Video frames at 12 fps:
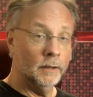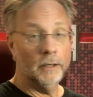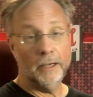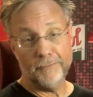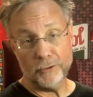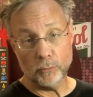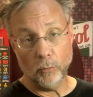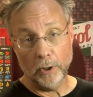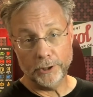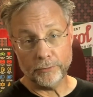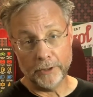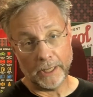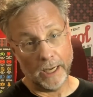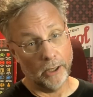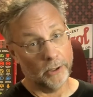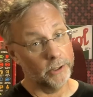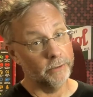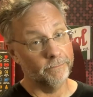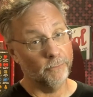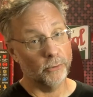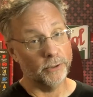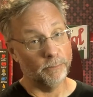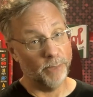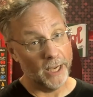If you're wondering how I could
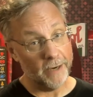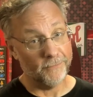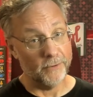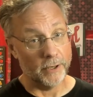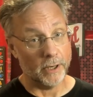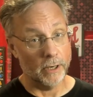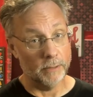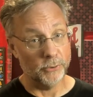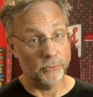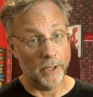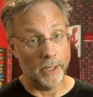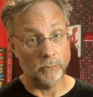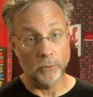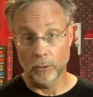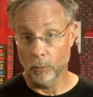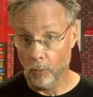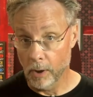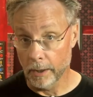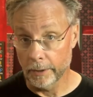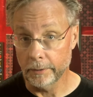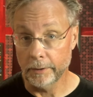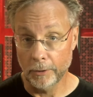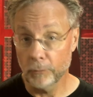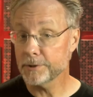afford to pay for the Carpuride, well,
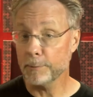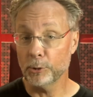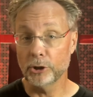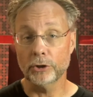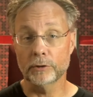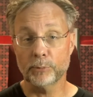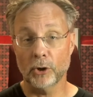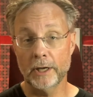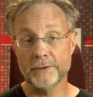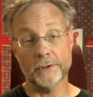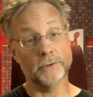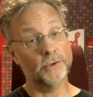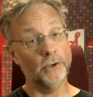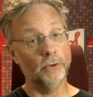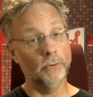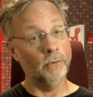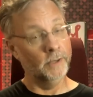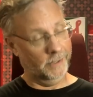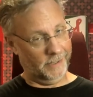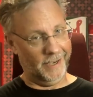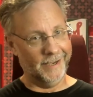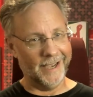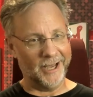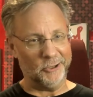one, it was a pretty good price, and two,
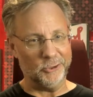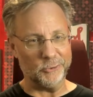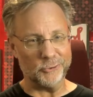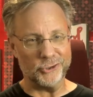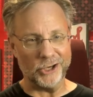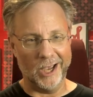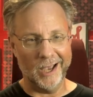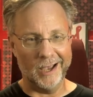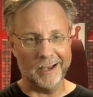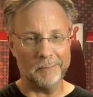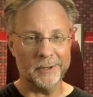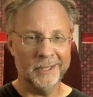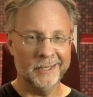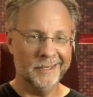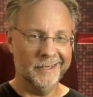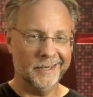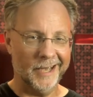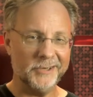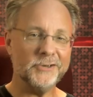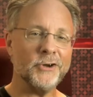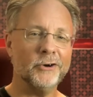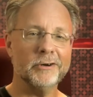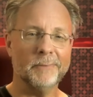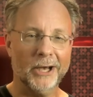I got a new job. I just
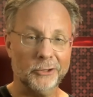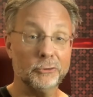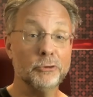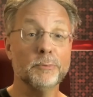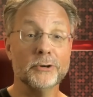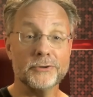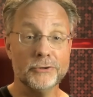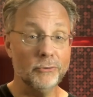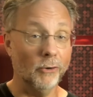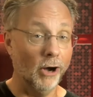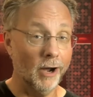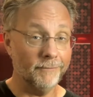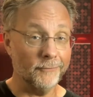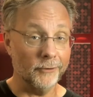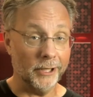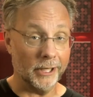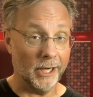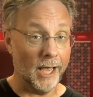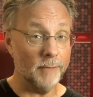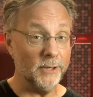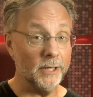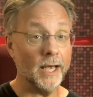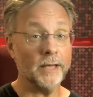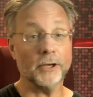heard about Uber's new offering, and I'm
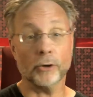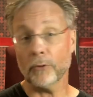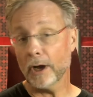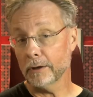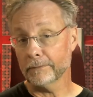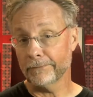in on the ground